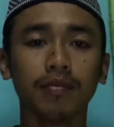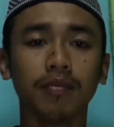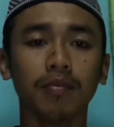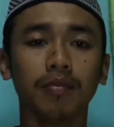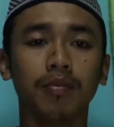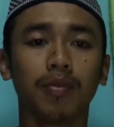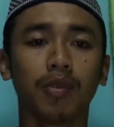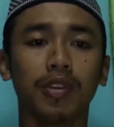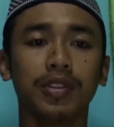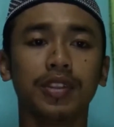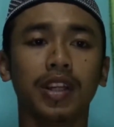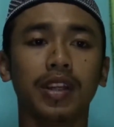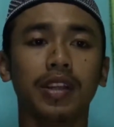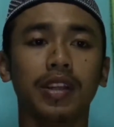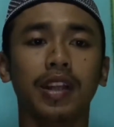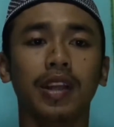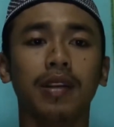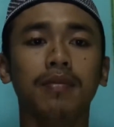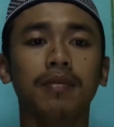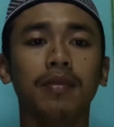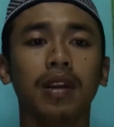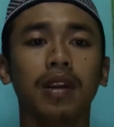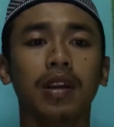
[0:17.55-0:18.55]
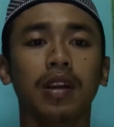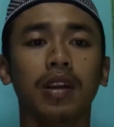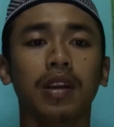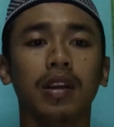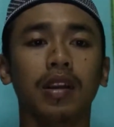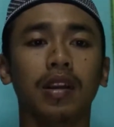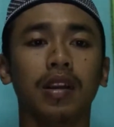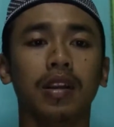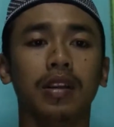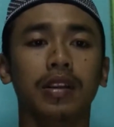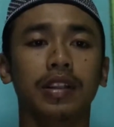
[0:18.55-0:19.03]
project name
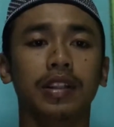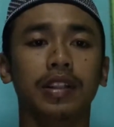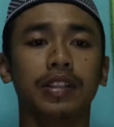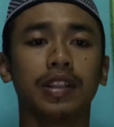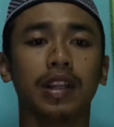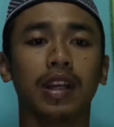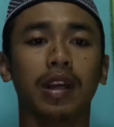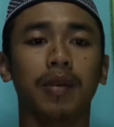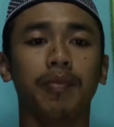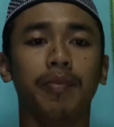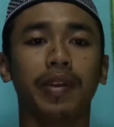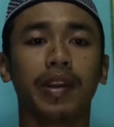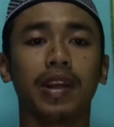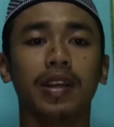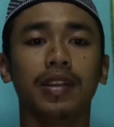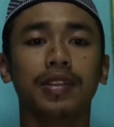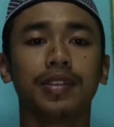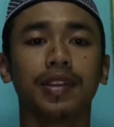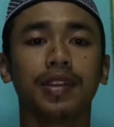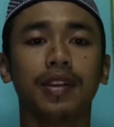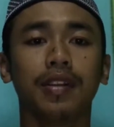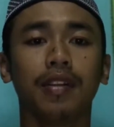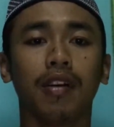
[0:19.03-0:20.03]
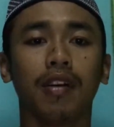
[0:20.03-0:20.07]
is application